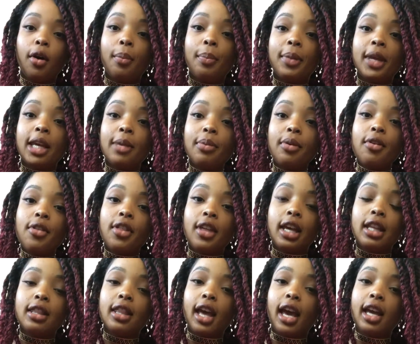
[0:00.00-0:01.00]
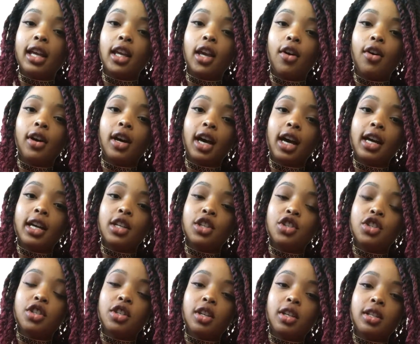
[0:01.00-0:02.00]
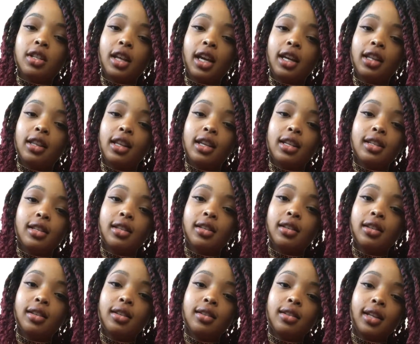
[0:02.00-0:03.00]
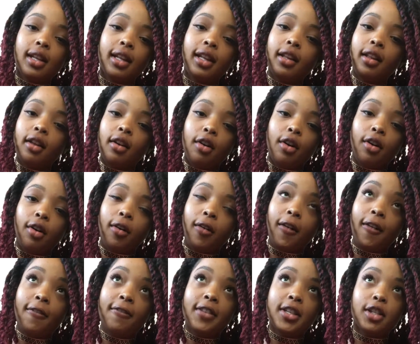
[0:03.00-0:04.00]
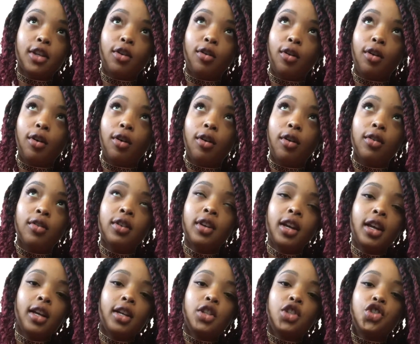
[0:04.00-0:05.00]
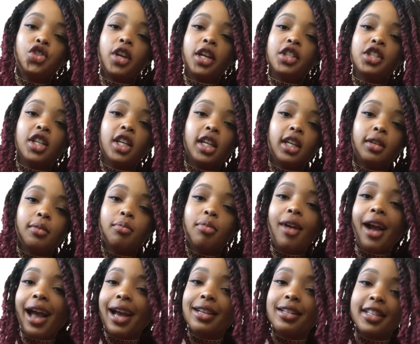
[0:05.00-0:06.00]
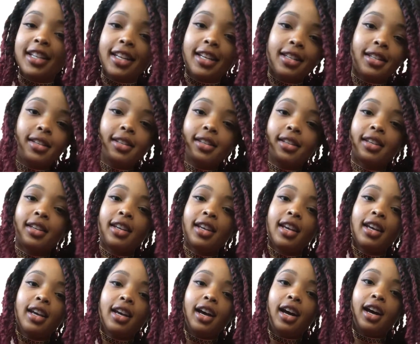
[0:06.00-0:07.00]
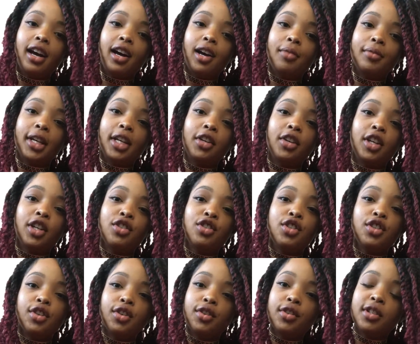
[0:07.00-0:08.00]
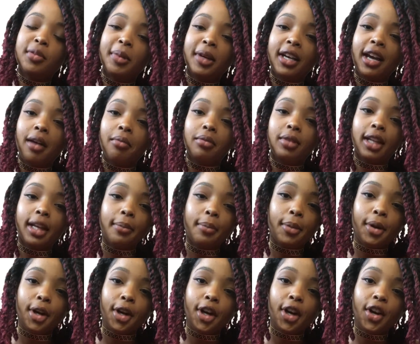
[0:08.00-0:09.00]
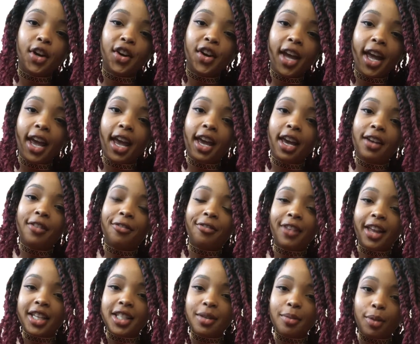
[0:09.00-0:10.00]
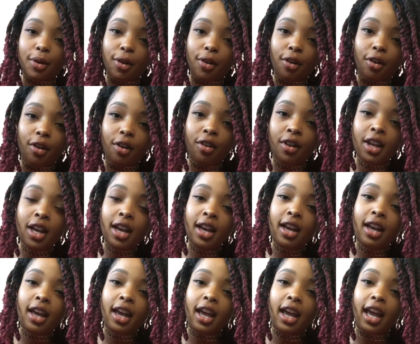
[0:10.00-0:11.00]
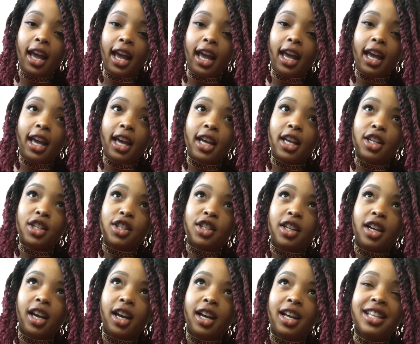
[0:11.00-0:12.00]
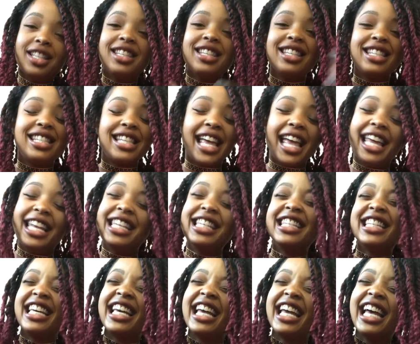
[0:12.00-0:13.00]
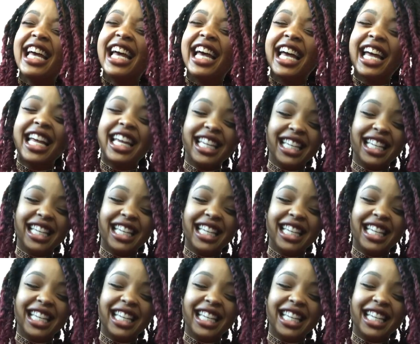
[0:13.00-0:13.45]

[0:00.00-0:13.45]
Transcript: People think that yoga is just like this silly little physical stretching practice that you can do to become limber and flexible and zen.